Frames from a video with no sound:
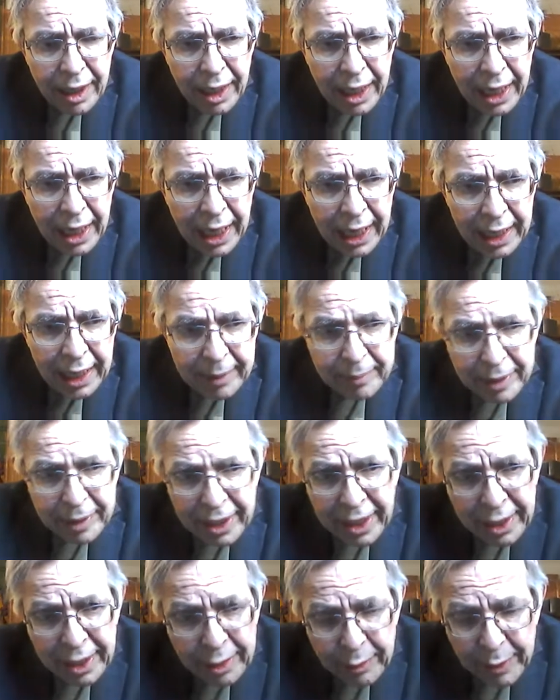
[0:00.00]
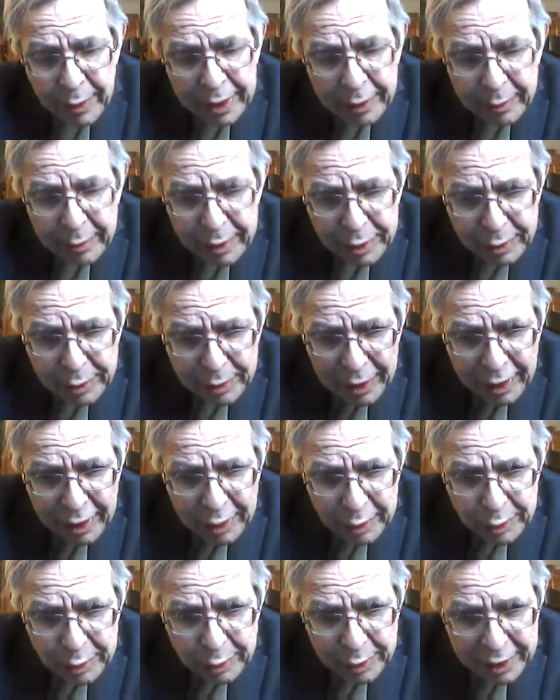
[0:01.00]
I'm a greater
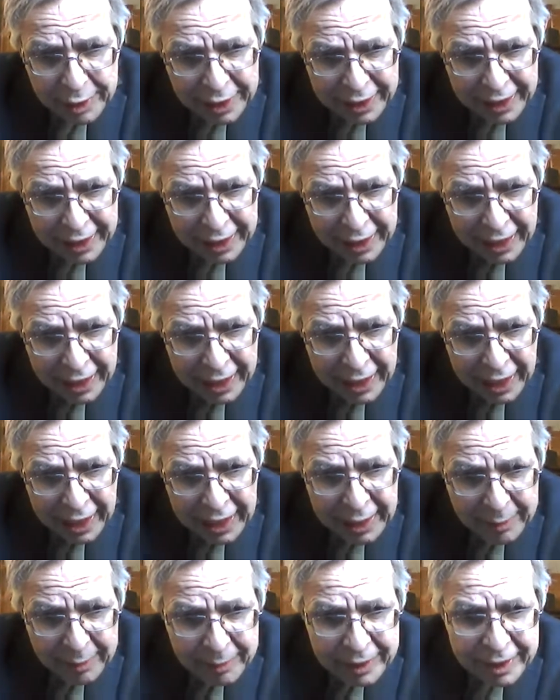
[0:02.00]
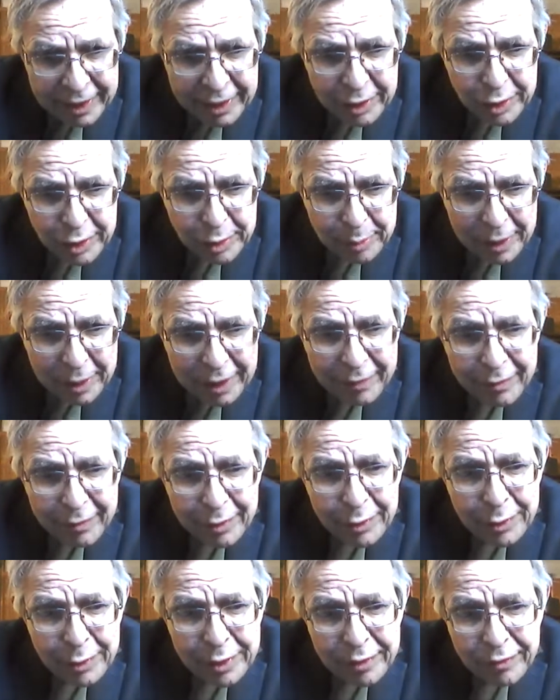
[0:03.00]
astrologer than anybody else, but I've
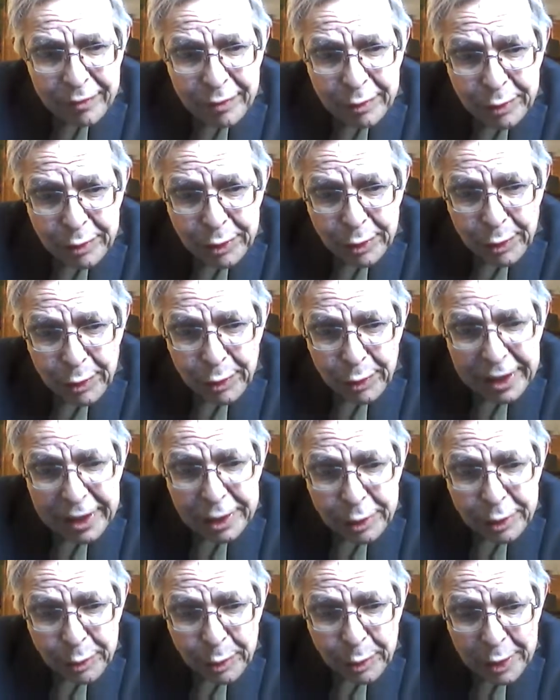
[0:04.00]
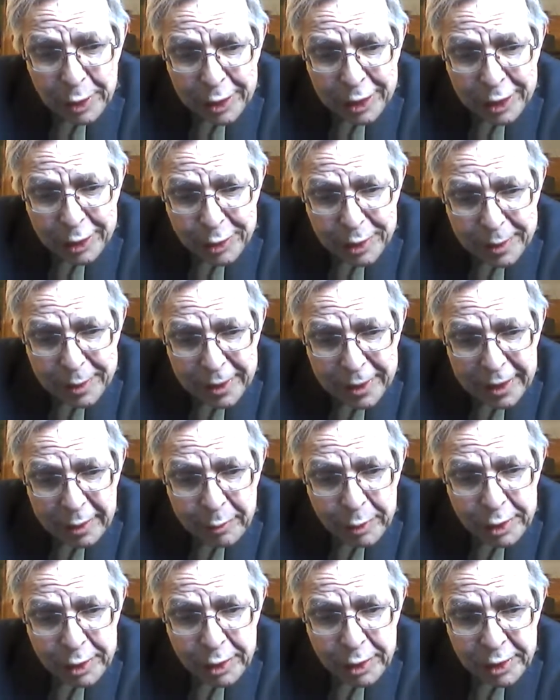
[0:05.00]
learned a few shortcuts through the years,
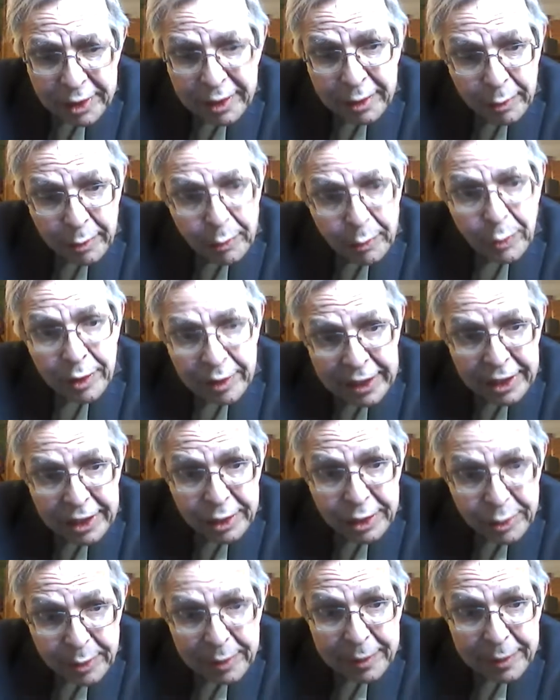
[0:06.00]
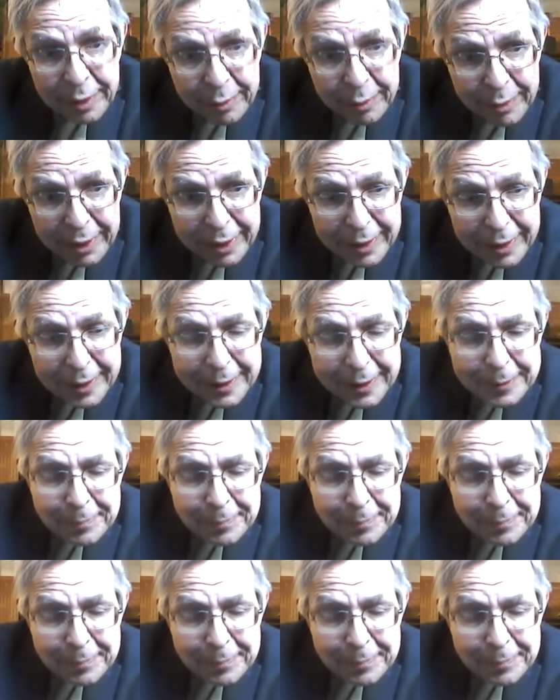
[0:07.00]
which work extremely well.